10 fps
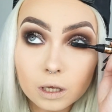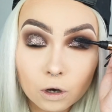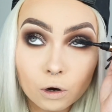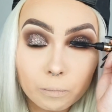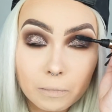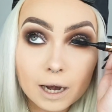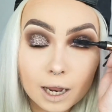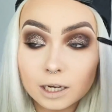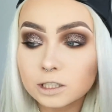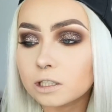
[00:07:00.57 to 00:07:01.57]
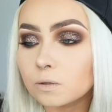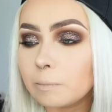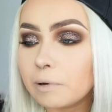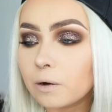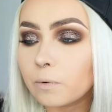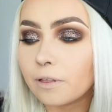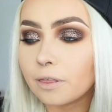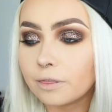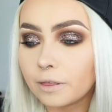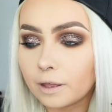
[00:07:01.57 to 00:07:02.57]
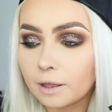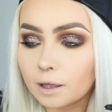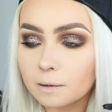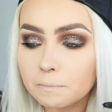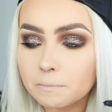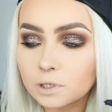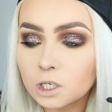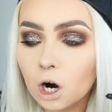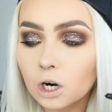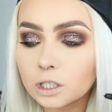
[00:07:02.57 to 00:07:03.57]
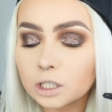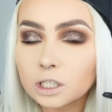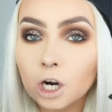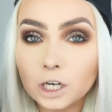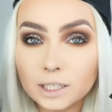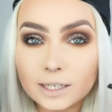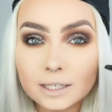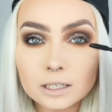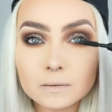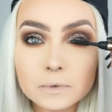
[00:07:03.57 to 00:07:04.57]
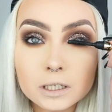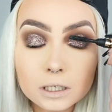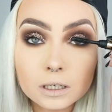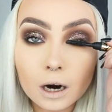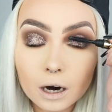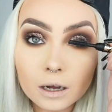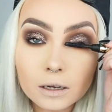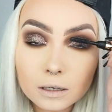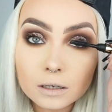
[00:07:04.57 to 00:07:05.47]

coat my lashes a wee bit with the Tartiest mascara.